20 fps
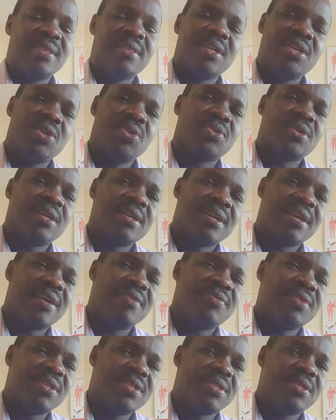in the uterine
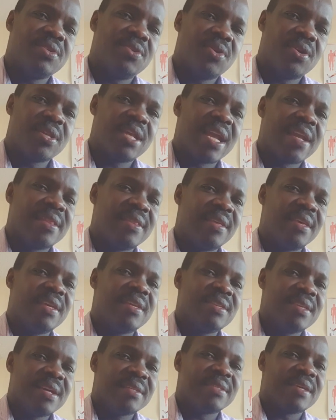cavity, or are they
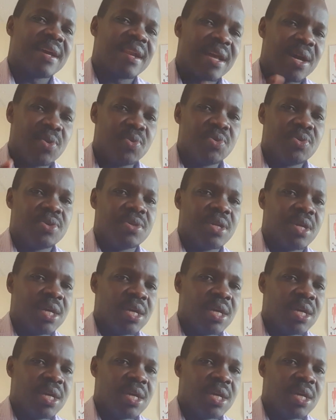just around